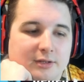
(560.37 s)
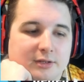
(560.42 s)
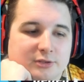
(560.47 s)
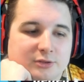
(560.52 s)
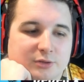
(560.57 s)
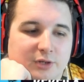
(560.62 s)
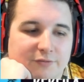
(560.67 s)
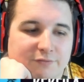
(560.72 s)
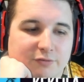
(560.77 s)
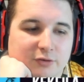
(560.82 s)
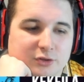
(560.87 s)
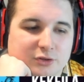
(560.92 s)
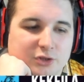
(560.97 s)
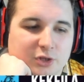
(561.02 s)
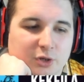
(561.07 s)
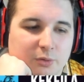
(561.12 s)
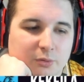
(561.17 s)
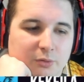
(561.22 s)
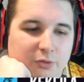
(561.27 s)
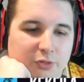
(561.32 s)
So I first
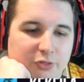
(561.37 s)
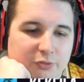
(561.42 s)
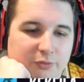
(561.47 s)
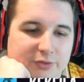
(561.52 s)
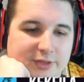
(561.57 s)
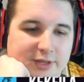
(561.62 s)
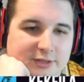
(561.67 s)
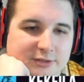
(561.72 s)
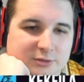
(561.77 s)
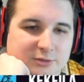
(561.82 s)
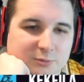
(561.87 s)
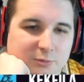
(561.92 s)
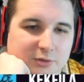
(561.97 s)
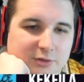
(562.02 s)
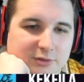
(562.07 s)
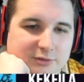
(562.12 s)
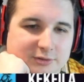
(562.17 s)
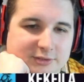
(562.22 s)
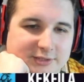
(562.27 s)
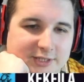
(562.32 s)
go 3,000
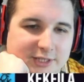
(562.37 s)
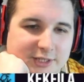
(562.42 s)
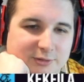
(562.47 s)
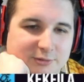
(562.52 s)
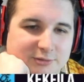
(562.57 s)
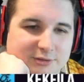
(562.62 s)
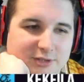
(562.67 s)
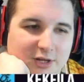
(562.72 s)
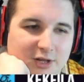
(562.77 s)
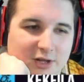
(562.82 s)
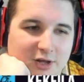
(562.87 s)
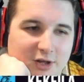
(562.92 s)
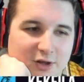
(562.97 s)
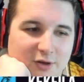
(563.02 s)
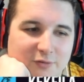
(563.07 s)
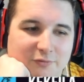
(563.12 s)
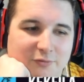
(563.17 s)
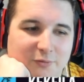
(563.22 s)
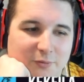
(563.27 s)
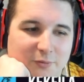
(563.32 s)
worlds. He's like, you saw all
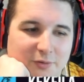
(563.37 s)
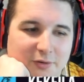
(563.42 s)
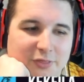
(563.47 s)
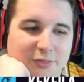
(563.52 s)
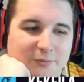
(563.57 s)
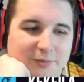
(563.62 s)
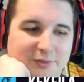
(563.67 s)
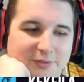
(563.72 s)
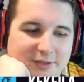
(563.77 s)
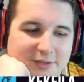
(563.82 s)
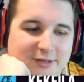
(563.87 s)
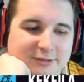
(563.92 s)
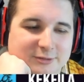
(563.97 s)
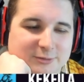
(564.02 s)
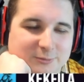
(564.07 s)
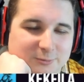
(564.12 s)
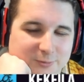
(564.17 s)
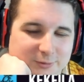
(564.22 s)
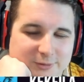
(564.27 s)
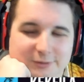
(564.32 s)
4
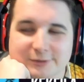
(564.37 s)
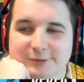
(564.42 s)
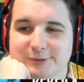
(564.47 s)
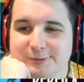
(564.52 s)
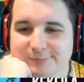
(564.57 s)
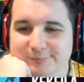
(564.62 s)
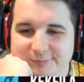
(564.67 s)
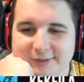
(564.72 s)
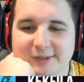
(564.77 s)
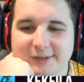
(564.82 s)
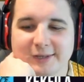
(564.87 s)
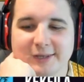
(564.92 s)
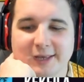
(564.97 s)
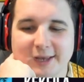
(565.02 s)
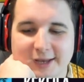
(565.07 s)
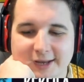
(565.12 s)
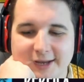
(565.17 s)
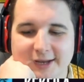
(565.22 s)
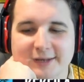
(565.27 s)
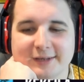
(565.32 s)
3,000 worlds? Yeah,
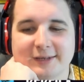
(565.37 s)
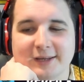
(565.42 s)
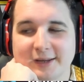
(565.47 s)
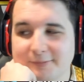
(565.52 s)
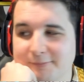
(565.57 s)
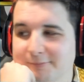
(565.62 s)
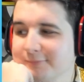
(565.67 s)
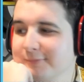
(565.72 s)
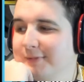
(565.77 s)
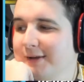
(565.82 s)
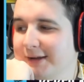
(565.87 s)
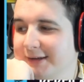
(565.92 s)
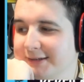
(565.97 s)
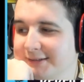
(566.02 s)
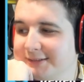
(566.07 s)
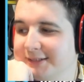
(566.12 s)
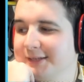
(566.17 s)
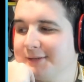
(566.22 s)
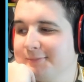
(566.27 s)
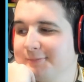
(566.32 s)
I did.
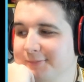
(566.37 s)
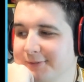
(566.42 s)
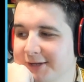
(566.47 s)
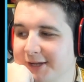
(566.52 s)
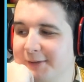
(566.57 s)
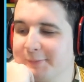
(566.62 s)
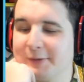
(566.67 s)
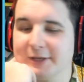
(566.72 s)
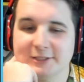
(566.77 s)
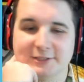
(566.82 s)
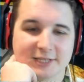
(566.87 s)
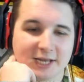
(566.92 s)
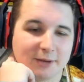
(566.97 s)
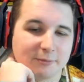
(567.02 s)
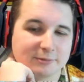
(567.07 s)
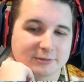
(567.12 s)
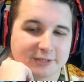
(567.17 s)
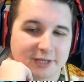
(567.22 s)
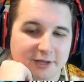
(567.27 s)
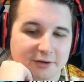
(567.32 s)
Yeah, my chat
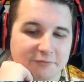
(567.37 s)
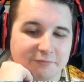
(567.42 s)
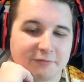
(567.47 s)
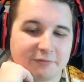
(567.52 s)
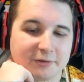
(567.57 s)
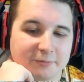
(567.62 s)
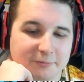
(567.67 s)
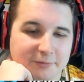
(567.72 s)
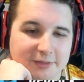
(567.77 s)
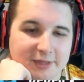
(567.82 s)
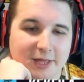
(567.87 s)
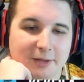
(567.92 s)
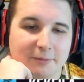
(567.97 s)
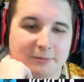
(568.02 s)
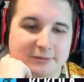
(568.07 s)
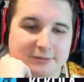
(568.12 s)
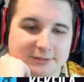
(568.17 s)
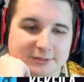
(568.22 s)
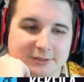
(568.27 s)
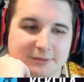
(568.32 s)
was kind of fun with that
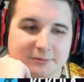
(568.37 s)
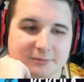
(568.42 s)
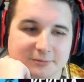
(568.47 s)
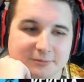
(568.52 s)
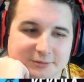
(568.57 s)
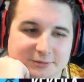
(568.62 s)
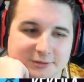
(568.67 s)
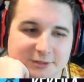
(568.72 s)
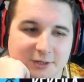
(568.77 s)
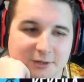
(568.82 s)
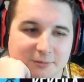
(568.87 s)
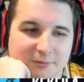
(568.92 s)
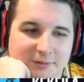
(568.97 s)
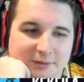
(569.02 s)
one too. So